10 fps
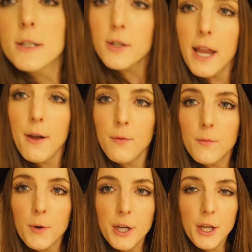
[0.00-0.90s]
So now
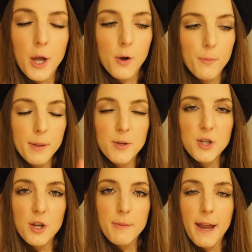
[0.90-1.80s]
we're gonna go, but I'm gonna
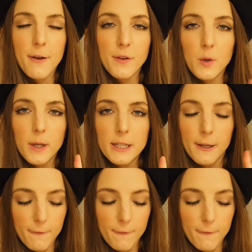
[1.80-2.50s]
show you my outfit quickly